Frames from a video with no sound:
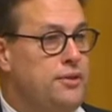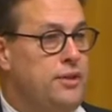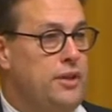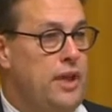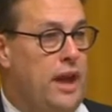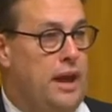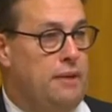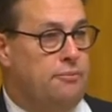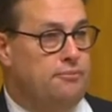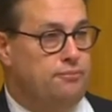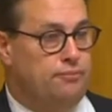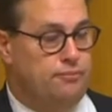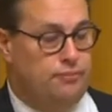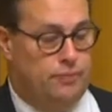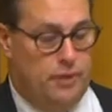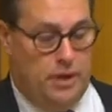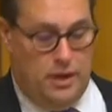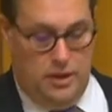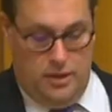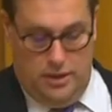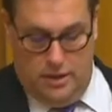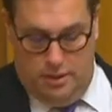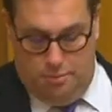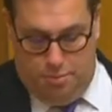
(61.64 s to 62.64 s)
to that.
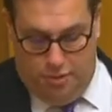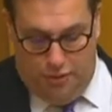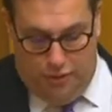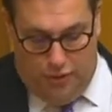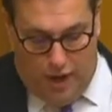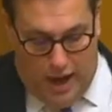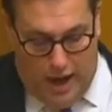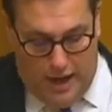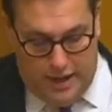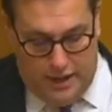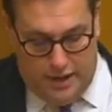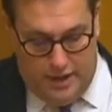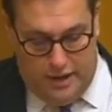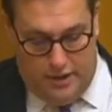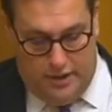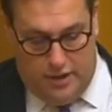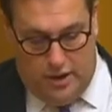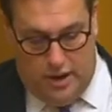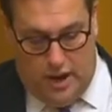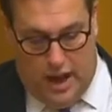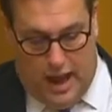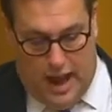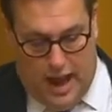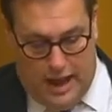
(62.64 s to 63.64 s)
It provided
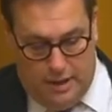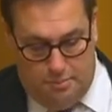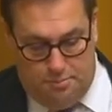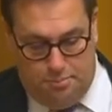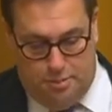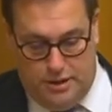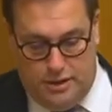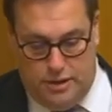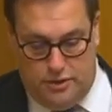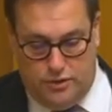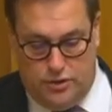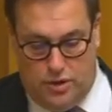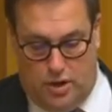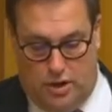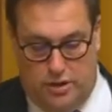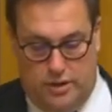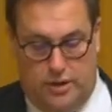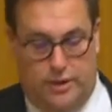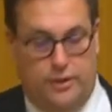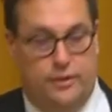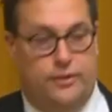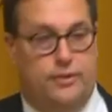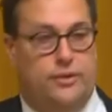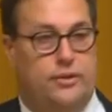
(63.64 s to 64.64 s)
$8 billion
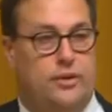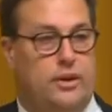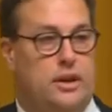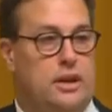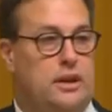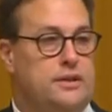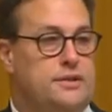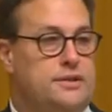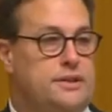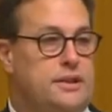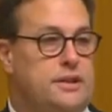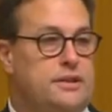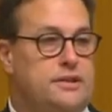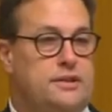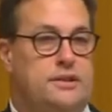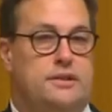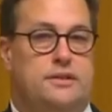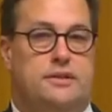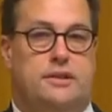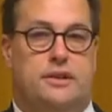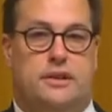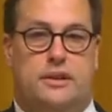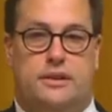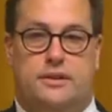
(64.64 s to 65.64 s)
in
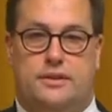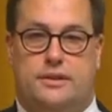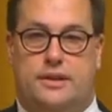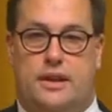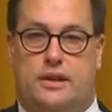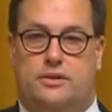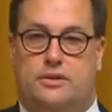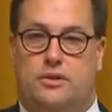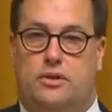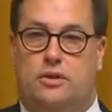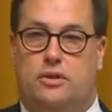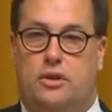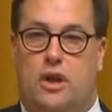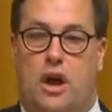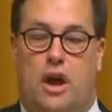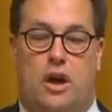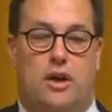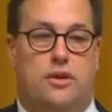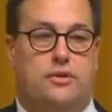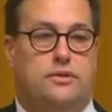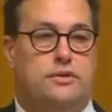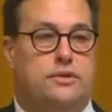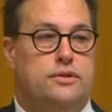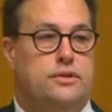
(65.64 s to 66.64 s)
assistance and concessional
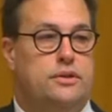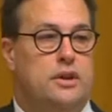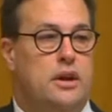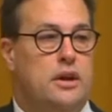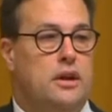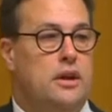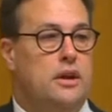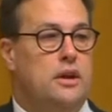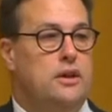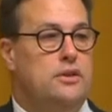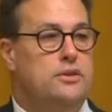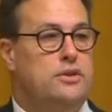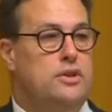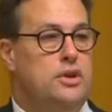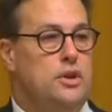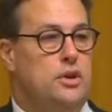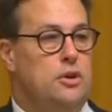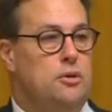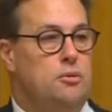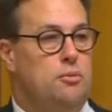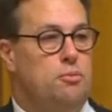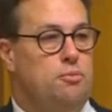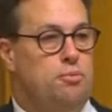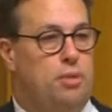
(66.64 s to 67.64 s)
loans
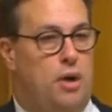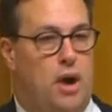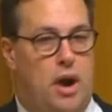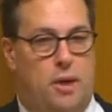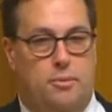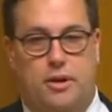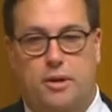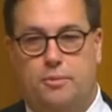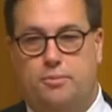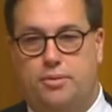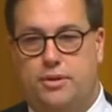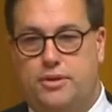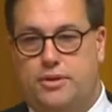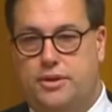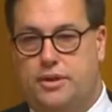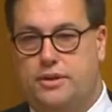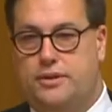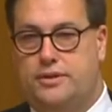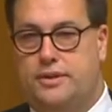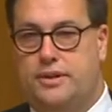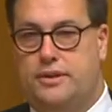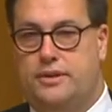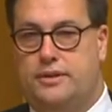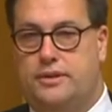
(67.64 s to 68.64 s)
to primary
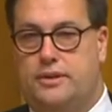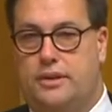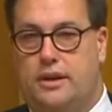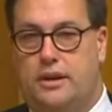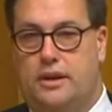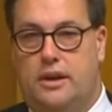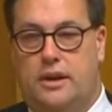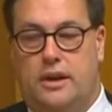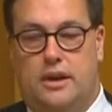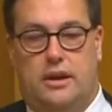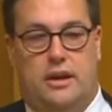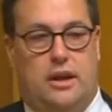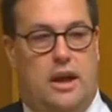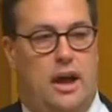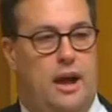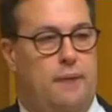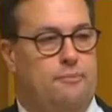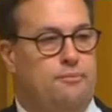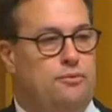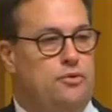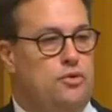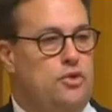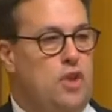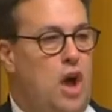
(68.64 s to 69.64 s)
producers.
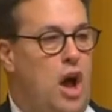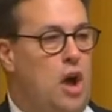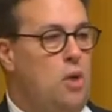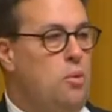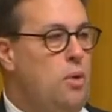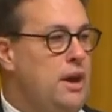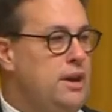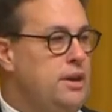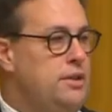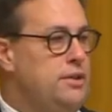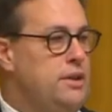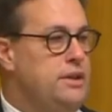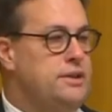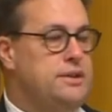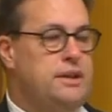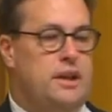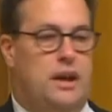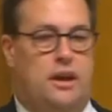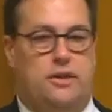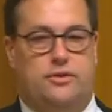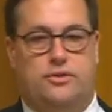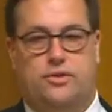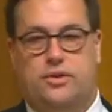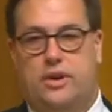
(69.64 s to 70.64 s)
Um, no one in this
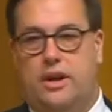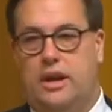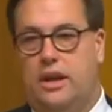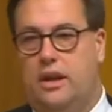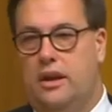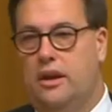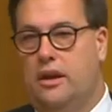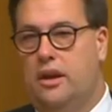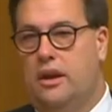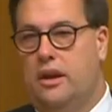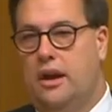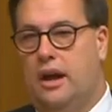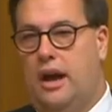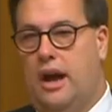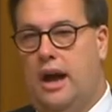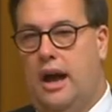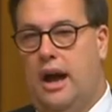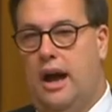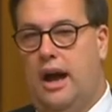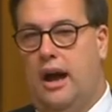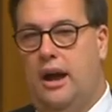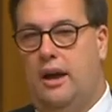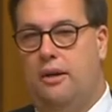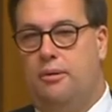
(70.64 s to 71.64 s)
country
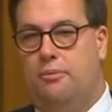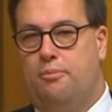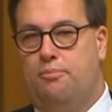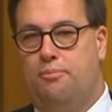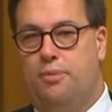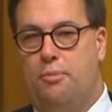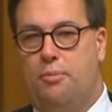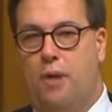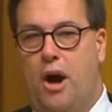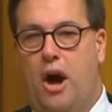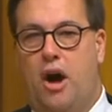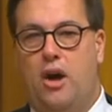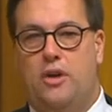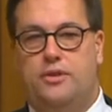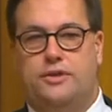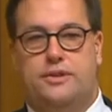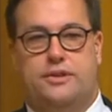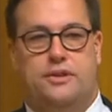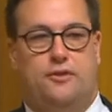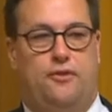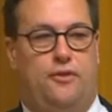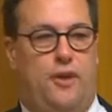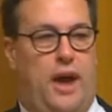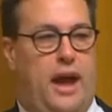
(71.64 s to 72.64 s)
uh, bemoans
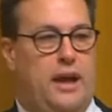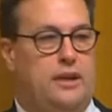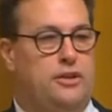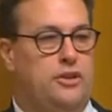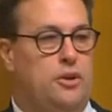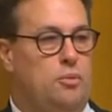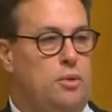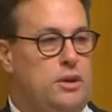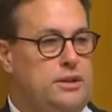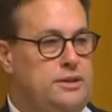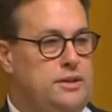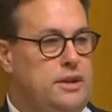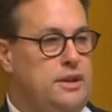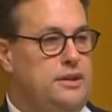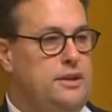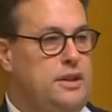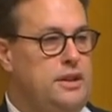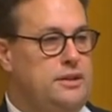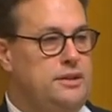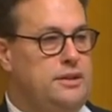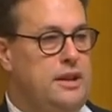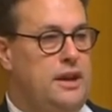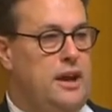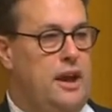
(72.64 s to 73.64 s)
the fact that we did
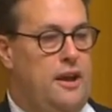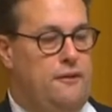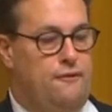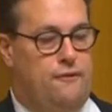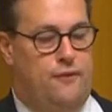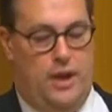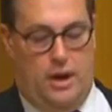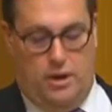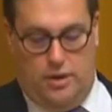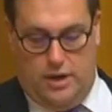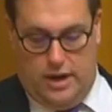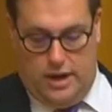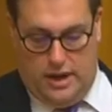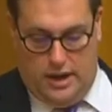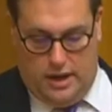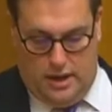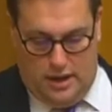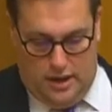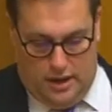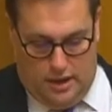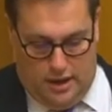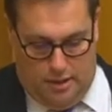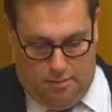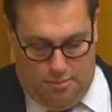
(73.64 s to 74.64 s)
this at a very
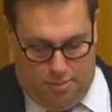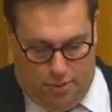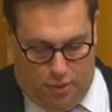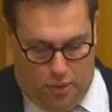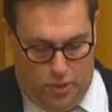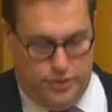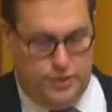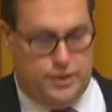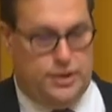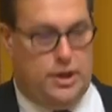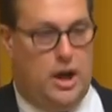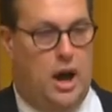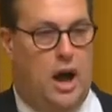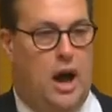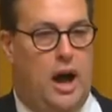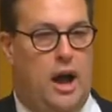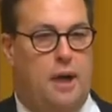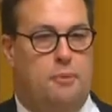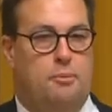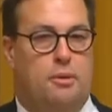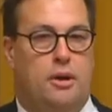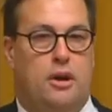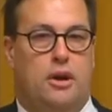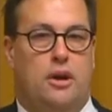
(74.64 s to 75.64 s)
important
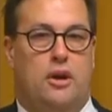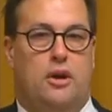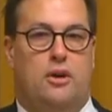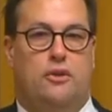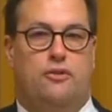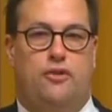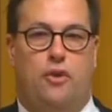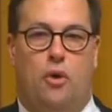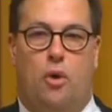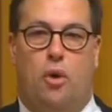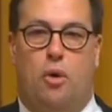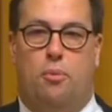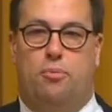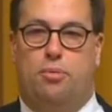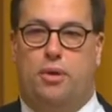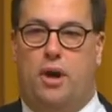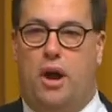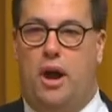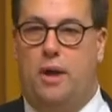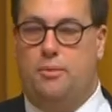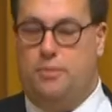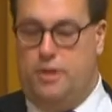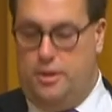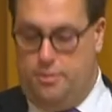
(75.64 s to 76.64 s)
time for
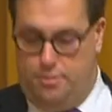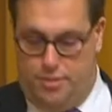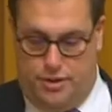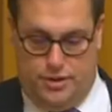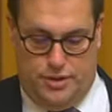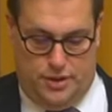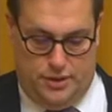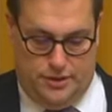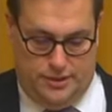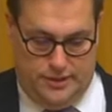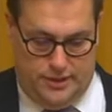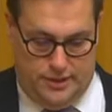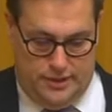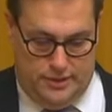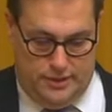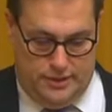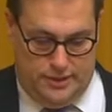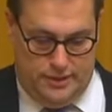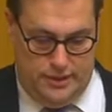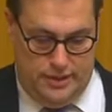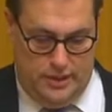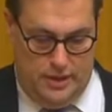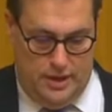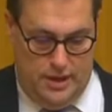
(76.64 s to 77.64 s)
primary
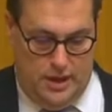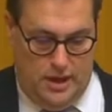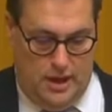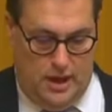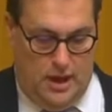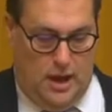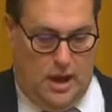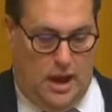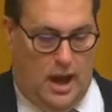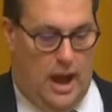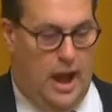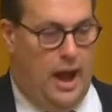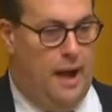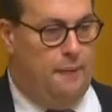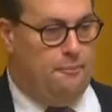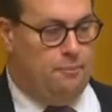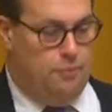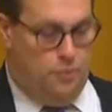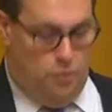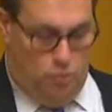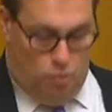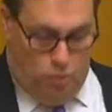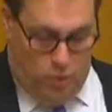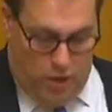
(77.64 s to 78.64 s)
producers.
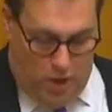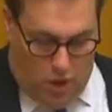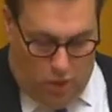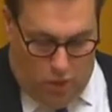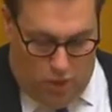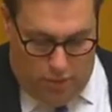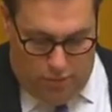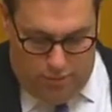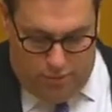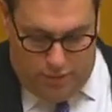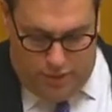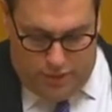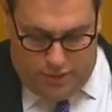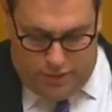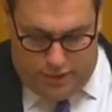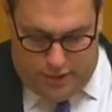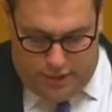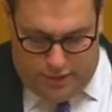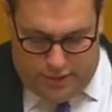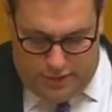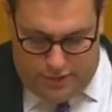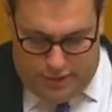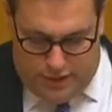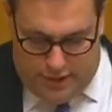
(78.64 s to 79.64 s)
Um, we all,
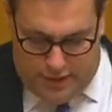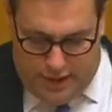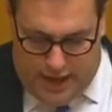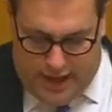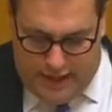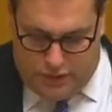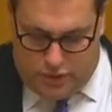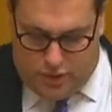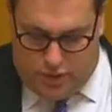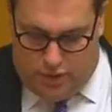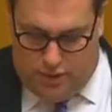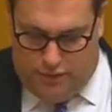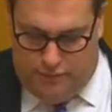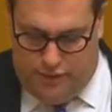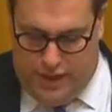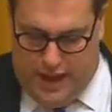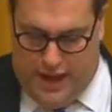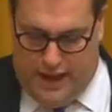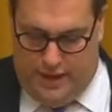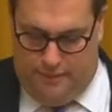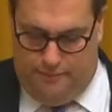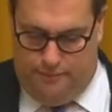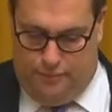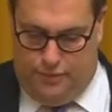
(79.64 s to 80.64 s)
the, the nature of
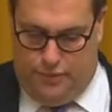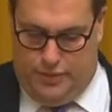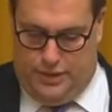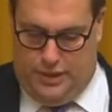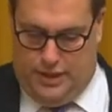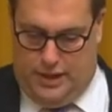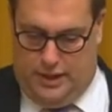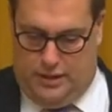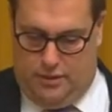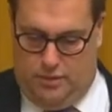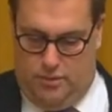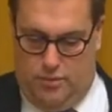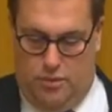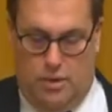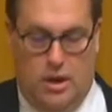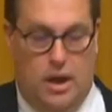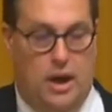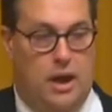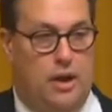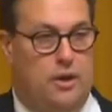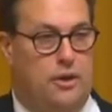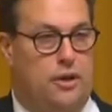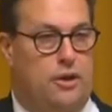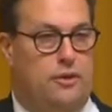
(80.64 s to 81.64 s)
that thing,
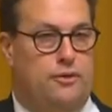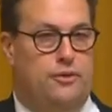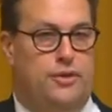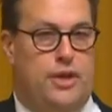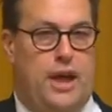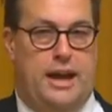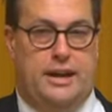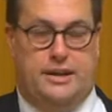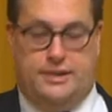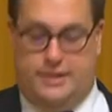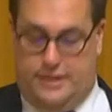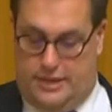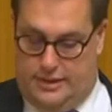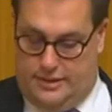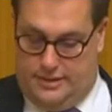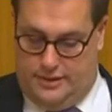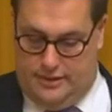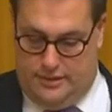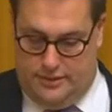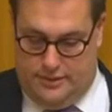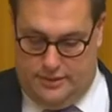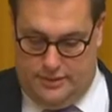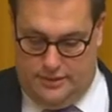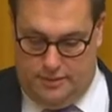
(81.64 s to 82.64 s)
uh, of that
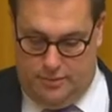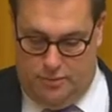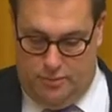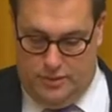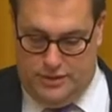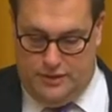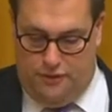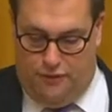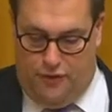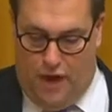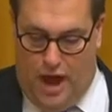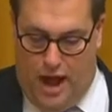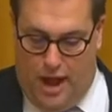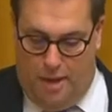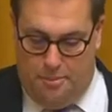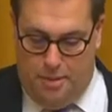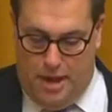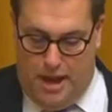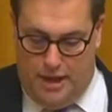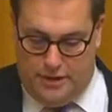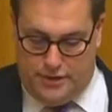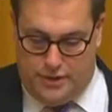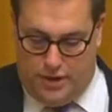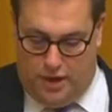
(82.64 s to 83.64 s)
assistance, was the farm
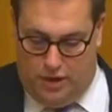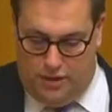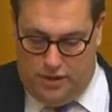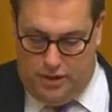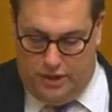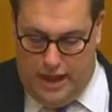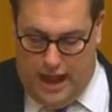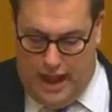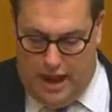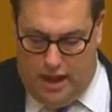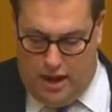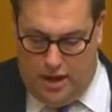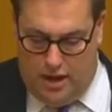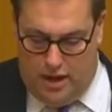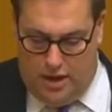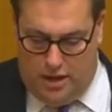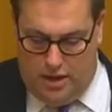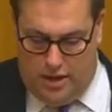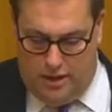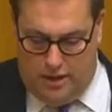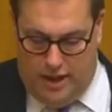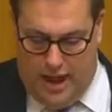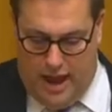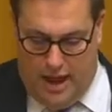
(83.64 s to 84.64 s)
household allow
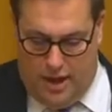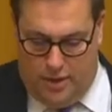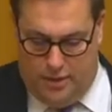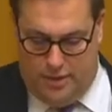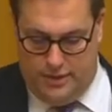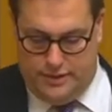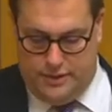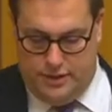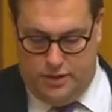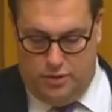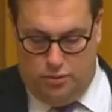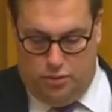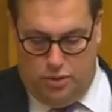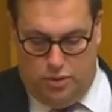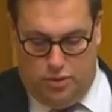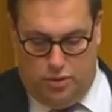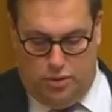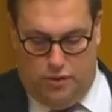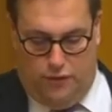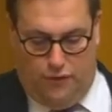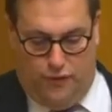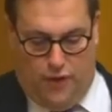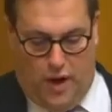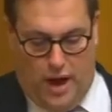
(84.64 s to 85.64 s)
allowance and the
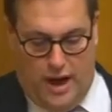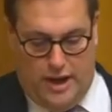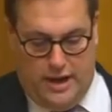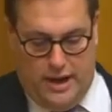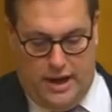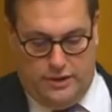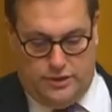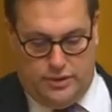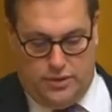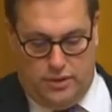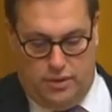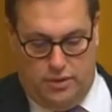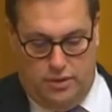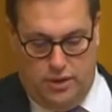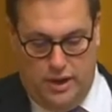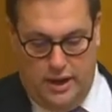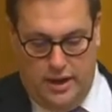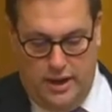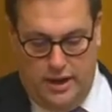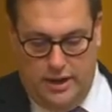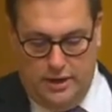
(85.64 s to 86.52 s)
rural financial